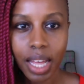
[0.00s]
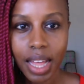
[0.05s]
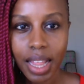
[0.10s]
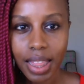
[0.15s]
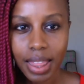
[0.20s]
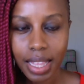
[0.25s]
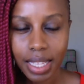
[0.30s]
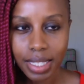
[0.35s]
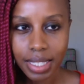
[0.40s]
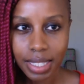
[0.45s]

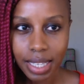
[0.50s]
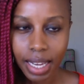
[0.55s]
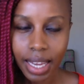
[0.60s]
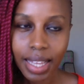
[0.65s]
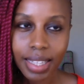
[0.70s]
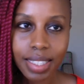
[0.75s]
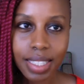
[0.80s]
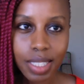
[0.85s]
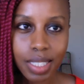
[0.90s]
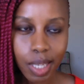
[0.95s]
The
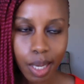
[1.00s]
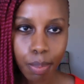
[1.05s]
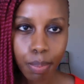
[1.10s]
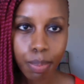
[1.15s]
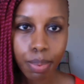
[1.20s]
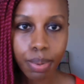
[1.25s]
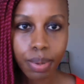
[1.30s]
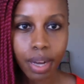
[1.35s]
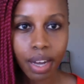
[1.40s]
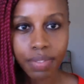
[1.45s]
second step
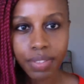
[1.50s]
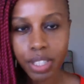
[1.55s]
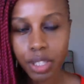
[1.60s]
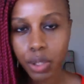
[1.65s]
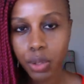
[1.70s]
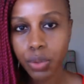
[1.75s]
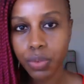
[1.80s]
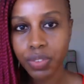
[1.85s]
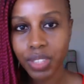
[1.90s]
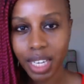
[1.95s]
after
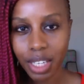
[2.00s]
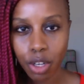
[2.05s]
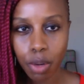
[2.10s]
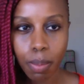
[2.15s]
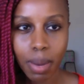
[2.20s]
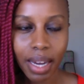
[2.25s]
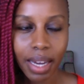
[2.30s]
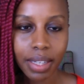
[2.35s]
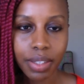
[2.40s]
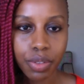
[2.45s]
you've done your
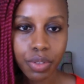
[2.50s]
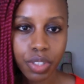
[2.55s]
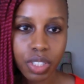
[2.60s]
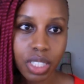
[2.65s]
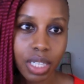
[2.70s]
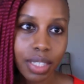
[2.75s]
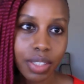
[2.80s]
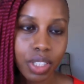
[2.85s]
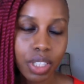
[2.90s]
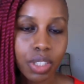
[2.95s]
market
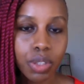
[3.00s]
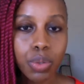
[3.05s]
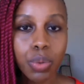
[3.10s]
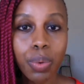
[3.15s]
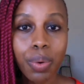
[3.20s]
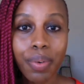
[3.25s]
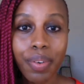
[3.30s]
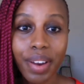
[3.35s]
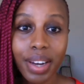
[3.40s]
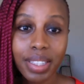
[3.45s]
research is to
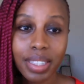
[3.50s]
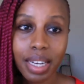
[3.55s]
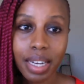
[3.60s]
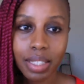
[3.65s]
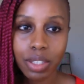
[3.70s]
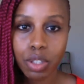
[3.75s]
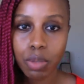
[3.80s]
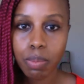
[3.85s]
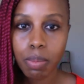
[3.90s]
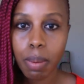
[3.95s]
create
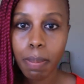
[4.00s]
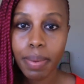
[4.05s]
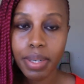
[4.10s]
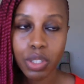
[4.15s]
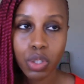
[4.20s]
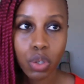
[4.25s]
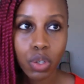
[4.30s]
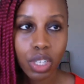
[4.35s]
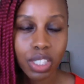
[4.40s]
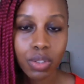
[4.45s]
customer
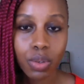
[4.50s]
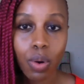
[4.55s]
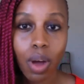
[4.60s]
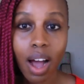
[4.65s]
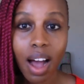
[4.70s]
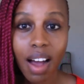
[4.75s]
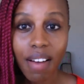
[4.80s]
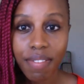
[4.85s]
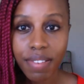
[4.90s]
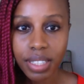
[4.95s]
personas or
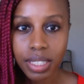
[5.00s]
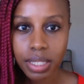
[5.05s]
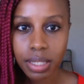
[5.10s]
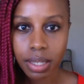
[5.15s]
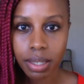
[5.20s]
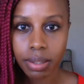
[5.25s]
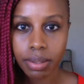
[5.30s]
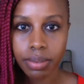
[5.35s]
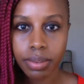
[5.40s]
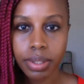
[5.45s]

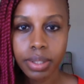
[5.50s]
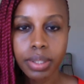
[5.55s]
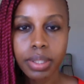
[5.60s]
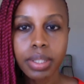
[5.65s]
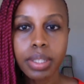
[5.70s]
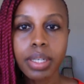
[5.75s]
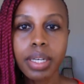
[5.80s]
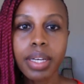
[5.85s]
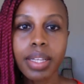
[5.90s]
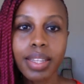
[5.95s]
avatar.
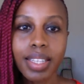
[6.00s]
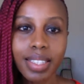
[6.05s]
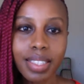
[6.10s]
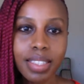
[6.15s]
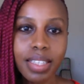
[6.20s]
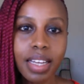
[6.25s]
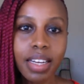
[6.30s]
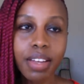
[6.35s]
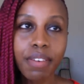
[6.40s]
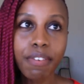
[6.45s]
This is
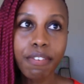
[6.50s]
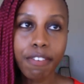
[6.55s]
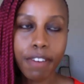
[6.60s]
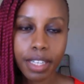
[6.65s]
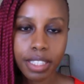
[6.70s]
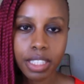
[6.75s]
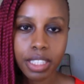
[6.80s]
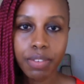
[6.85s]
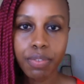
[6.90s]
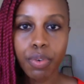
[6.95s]
an
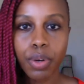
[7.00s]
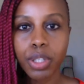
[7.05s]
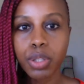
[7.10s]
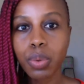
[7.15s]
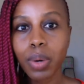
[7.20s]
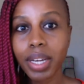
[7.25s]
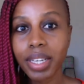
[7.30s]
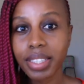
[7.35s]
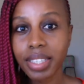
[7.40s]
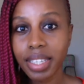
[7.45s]
effective way to
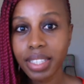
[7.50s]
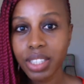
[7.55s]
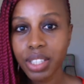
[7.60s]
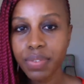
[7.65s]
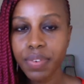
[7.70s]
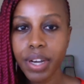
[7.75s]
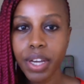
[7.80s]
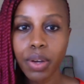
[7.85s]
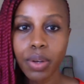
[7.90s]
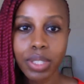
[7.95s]

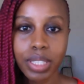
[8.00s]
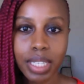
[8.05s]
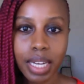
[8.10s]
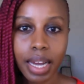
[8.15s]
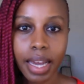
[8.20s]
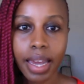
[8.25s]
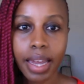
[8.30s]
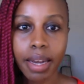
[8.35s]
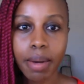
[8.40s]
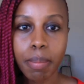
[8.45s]
identify your
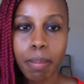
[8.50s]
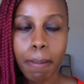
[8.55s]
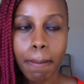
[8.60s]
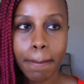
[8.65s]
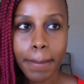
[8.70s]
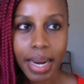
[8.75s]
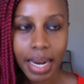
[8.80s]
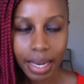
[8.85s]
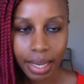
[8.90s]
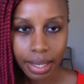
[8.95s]
target
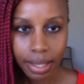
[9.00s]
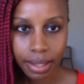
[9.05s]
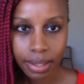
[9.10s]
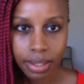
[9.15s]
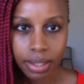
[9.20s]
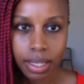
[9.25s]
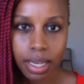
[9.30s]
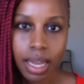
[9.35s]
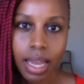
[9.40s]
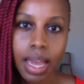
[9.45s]

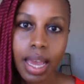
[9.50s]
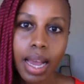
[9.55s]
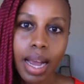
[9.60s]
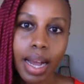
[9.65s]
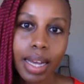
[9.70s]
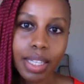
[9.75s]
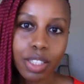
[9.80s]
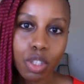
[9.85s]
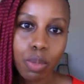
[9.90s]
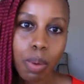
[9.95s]
market.
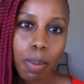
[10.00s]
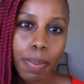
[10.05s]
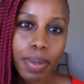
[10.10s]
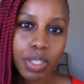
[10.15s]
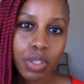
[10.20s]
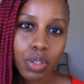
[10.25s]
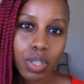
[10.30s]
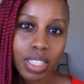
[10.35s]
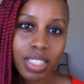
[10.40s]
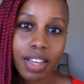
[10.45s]
Customer
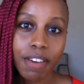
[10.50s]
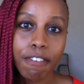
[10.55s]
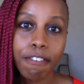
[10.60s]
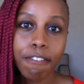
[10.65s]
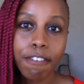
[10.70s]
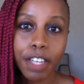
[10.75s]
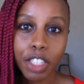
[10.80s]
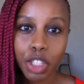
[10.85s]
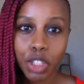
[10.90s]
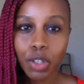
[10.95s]
personas are
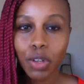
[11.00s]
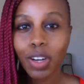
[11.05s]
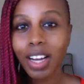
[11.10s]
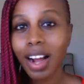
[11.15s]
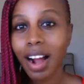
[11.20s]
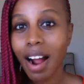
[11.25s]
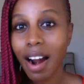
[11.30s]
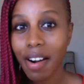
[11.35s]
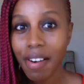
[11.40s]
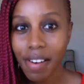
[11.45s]
fictional
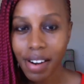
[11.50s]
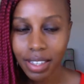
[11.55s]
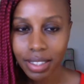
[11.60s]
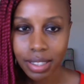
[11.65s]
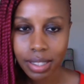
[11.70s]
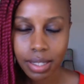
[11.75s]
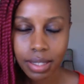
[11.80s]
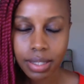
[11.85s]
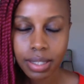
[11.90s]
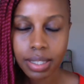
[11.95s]

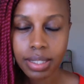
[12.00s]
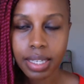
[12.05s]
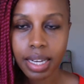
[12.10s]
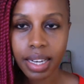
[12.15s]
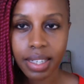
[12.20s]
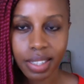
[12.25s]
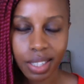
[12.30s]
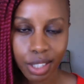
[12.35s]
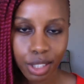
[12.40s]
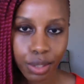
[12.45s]
characters that
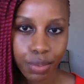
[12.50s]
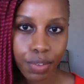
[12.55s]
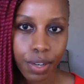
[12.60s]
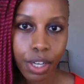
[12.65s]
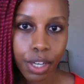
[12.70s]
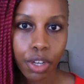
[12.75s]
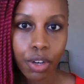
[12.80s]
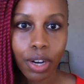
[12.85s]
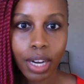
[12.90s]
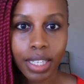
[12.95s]
identify
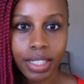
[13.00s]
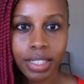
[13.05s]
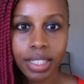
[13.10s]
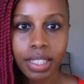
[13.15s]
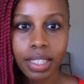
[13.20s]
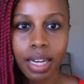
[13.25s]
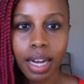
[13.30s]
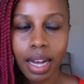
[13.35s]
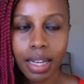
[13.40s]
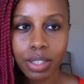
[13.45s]
your ideal
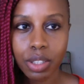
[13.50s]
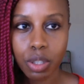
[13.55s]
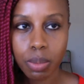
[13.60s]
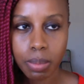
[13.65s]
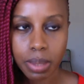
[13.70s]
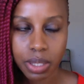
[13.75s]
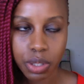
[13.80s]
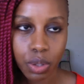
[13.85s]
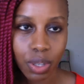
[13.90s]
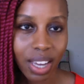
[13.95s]

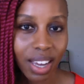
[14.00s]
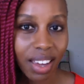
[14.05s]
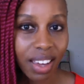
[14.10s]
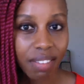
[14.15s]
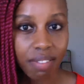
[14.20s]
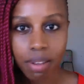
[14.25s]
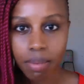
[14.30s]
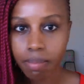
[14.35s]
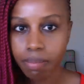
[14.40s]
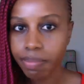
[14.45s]
customers. You can give
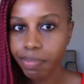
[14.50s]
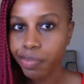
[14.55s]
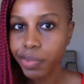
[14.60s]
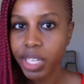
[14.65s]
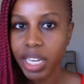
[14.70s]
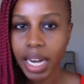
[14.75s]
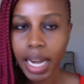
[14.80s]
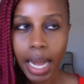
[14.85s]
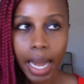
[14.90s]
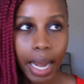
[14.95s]
them
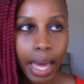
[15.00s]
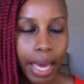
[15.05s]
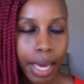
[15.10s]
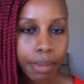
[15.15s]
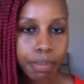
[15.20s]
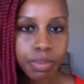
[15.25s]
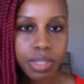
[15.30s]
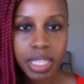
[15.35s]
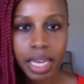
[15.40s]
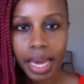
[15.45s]

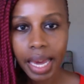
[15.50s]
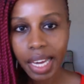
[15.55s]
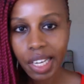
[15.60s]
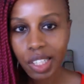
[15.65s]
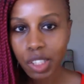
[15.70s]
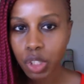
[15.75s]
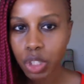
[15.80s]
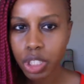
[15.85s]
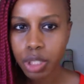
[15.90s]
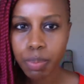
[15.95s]
names,
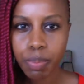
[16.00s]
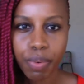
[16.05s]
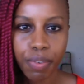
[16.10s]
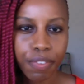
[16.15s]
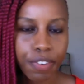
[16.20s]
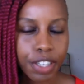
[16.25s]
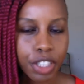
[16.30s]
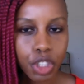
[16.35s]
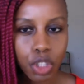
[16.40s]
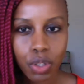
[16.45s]
ages,
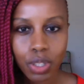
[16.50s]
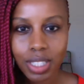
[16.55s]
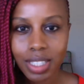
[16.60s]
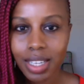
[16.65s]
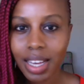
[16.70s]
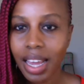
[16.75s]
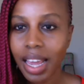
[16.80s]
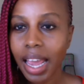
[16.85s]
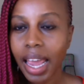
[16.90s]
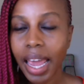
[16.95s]
professions,
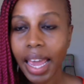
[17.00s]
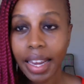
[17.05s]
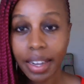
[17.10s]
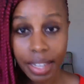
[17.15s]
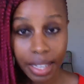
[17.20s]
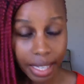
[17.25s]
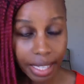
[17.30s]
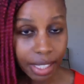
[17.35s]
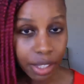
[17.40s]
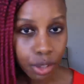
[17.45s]
and
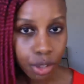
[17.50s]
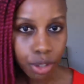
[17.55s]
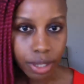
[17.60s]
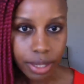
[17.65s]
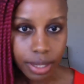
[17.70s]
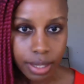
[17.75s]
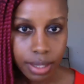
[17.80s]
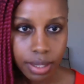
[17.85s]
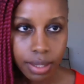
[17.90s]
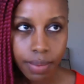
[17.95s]

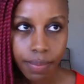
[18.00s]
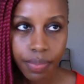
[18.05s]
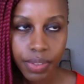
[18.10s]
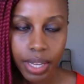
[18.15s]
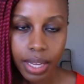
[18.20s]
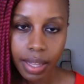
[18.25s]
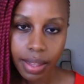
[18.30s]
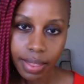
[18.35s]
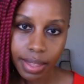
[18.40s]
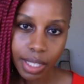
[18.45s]
interests.
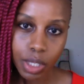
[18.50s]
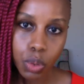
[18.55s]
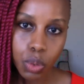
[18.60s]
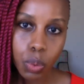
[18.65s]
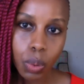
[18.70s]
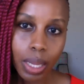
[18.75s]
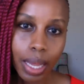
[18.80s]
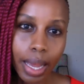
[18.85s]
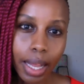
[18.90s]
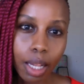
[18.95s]
This
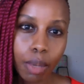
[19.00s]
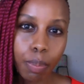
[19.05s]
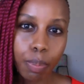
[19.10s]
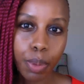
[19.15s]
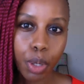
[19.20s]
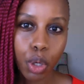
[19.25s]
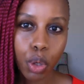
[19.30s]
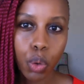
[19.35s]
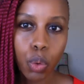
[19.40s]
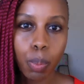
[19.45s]
will help
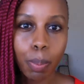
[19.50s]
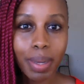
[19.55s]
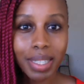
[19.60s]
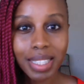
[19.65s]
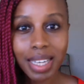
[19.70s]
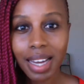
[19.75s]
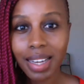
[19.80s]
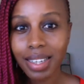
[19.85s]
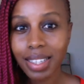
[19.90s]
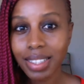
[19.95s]
you better
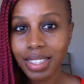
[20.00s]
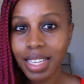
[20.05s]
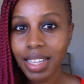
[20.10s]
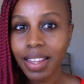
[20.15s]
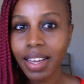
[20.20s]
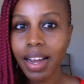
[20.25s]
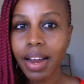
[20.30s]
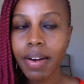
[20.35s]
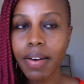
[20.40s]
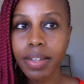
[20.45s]
understand the
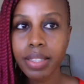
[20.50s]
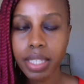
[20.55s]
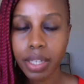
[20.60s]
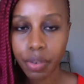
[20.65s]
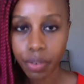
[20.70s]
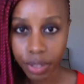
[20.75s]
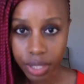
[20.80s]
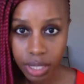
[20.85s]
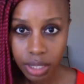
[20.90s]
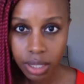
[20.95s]

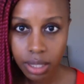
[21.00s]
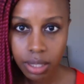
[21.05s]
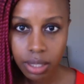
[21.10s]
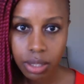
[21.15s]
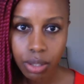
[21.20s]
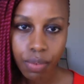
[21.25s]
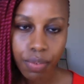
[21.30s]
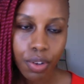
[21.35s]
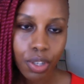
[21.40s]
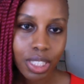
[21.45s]
characteristics
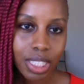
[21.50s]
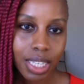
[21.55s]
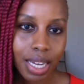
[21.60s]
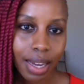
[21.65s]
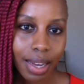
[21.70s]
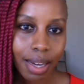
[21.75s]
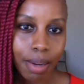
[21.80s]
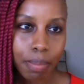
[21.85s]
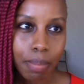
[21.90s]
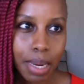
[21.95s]
of your
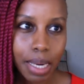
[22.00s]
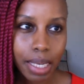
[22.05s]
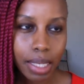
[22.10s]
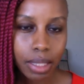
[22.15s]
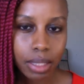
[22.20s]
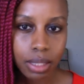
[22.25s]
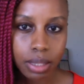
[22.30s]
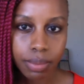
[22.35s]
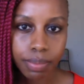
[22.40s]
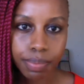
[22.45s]
target
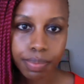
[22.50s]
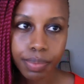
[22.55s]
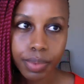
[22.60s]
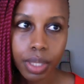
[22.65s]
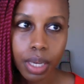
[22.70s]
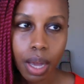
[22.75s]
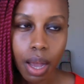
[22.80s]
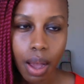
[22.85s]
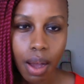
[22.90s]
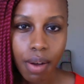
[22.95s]
market.
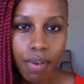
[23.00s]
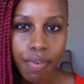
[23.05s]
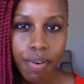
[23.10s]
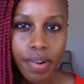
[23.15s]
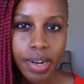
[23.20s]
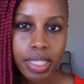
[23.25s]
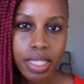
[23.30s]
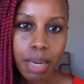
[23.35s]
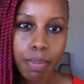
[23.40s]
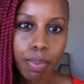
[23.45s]
For
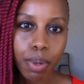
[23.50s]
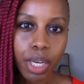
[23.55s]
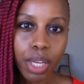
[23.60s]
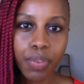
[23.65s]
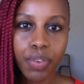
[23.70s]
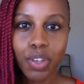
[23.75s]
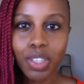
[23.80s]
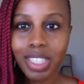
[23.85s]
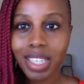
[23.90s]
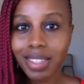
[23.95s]
example, if
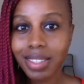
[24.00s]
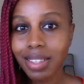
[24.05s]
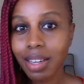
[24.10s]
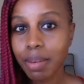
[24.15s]
you're starting a